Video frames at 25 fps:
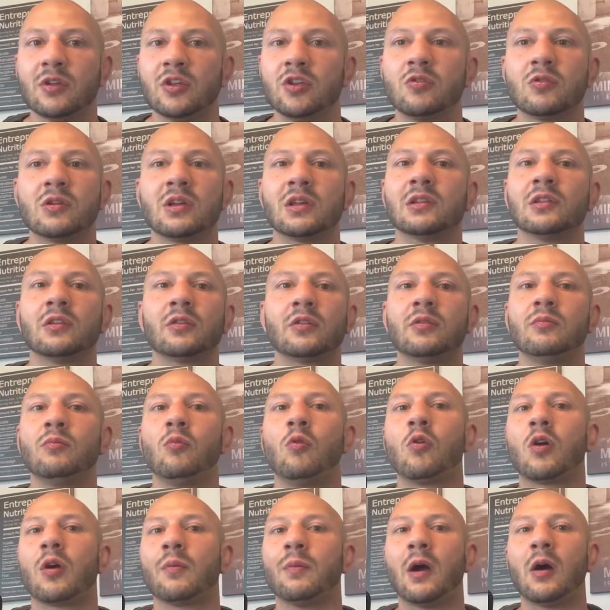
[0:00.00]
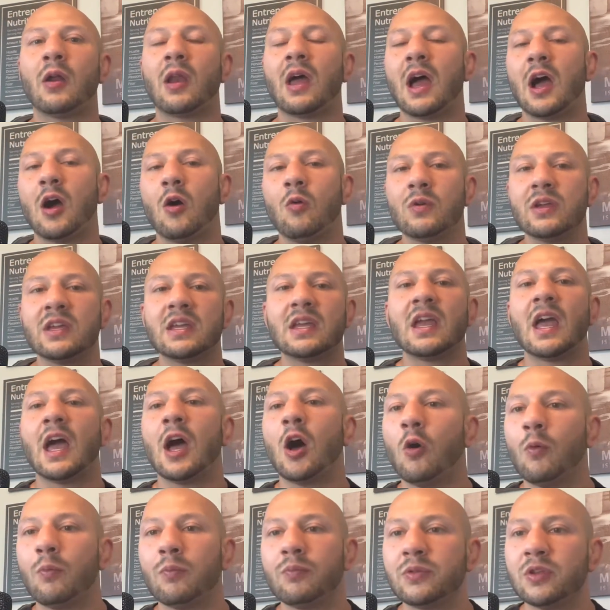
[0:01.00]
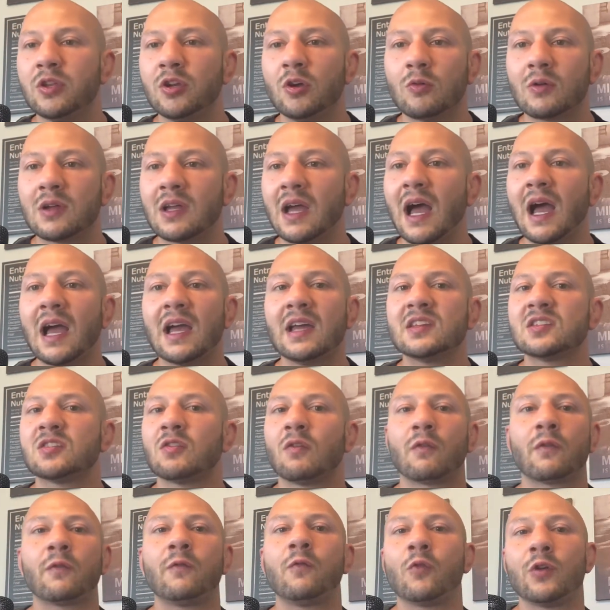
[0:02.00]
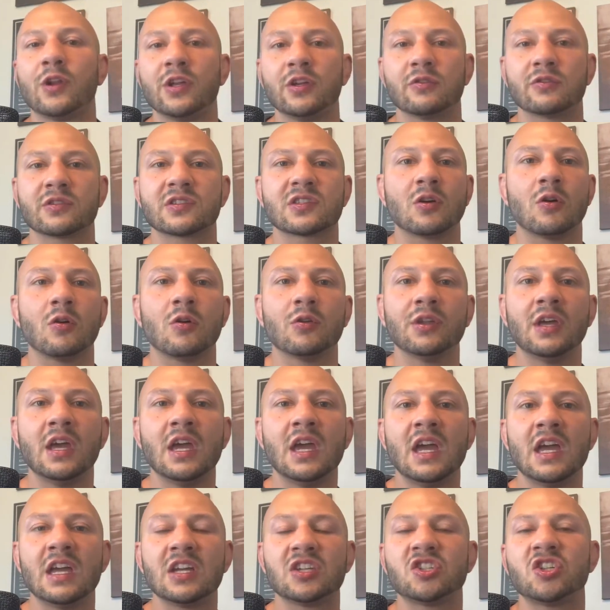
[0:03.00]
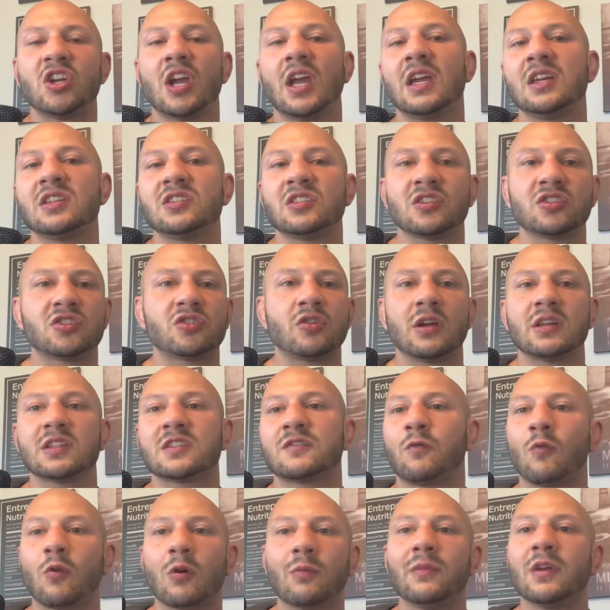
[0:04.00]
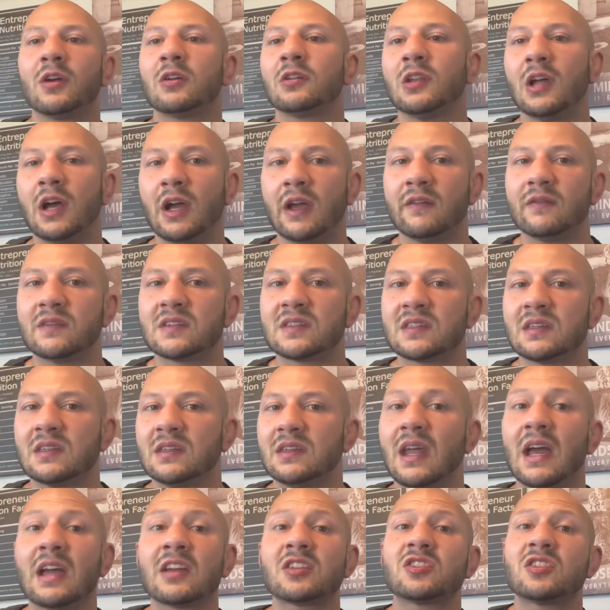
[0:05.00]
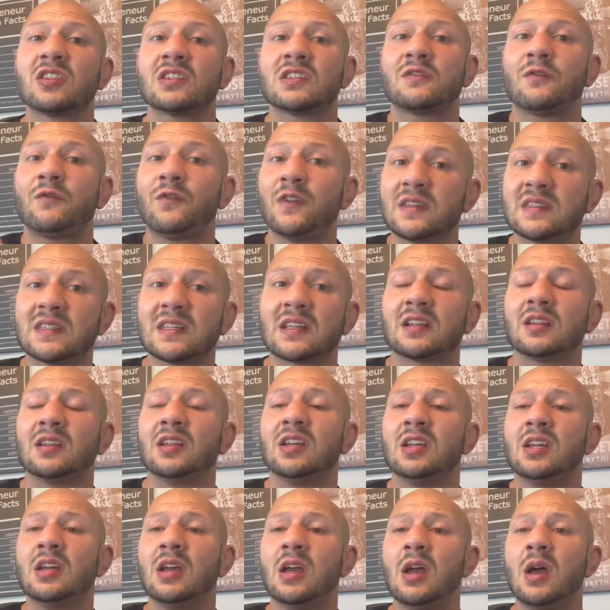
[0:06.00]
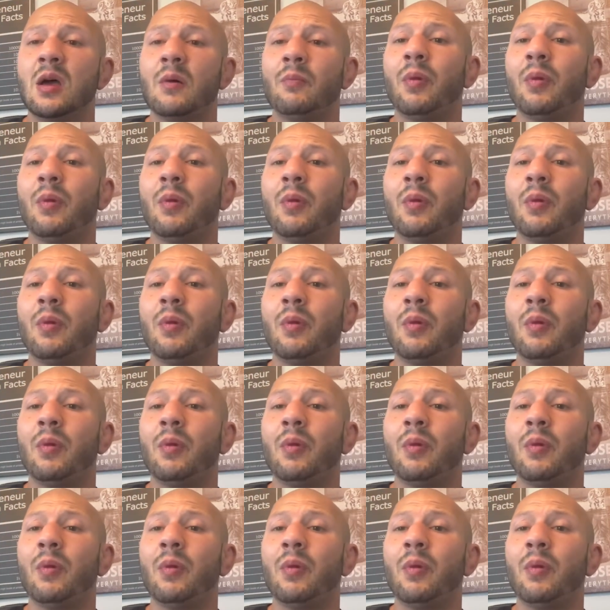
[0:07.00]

You can learn more about how we help, you know, guys over 40 years old change and transform their lives, not just physically,